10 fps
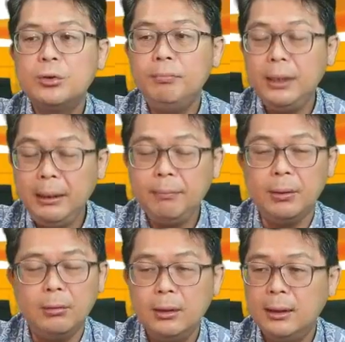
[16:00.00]
those
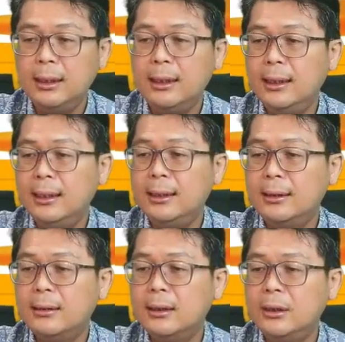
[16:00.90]
people
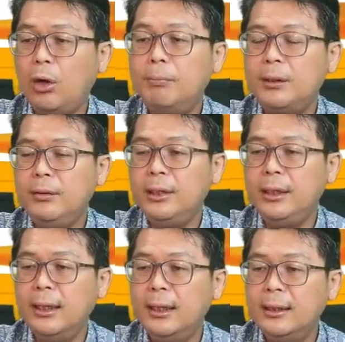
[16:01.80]
an
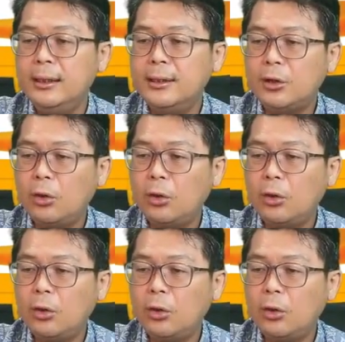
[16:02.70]
opportunity here.